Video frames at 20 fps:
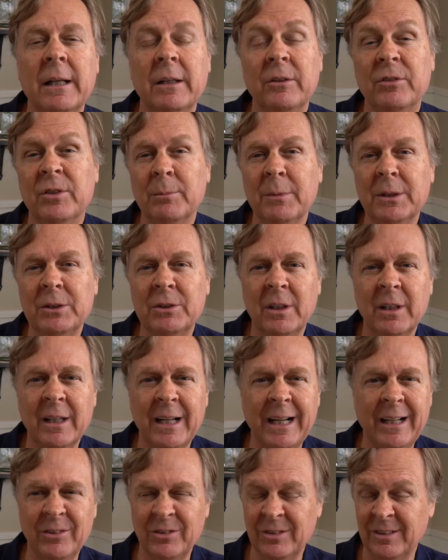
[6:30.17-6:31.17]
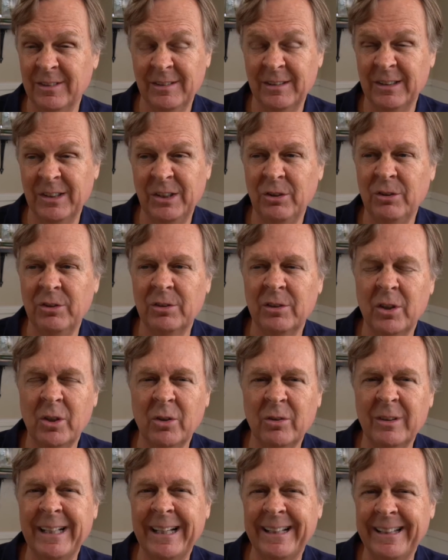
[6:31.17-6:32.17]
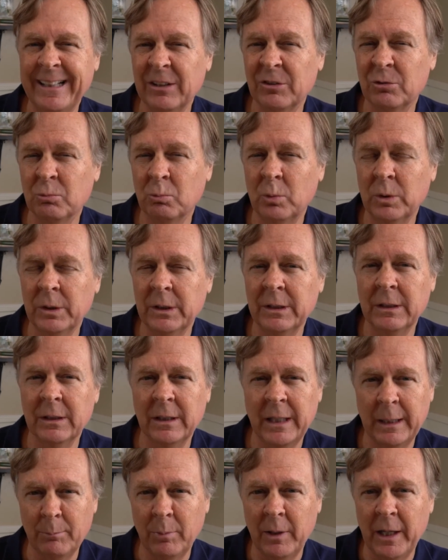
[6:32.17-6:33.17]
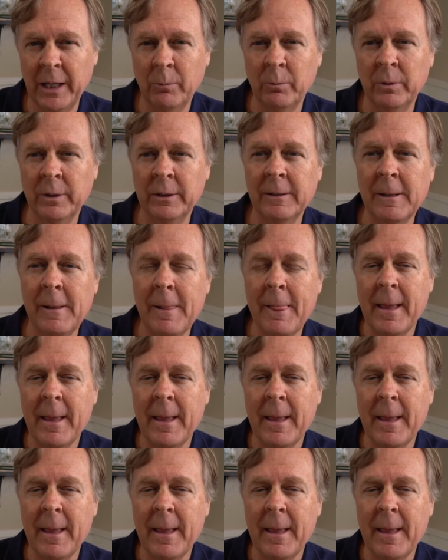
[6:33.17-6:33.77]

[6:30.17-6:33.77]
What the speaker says: And the semi-truck has a huge load. I think it's wood, like plywood.